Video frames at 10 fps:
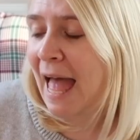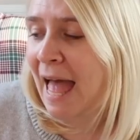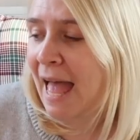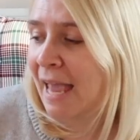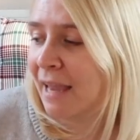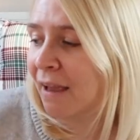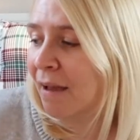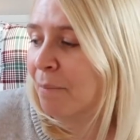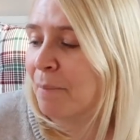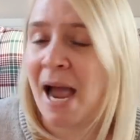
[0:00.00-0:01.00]
a
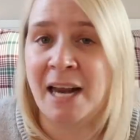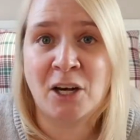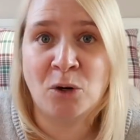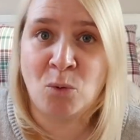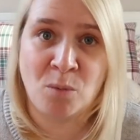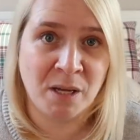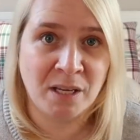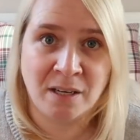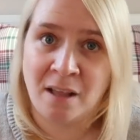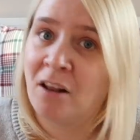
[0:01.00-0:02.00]
man and a
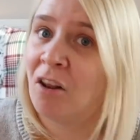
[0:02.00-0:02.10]
woman,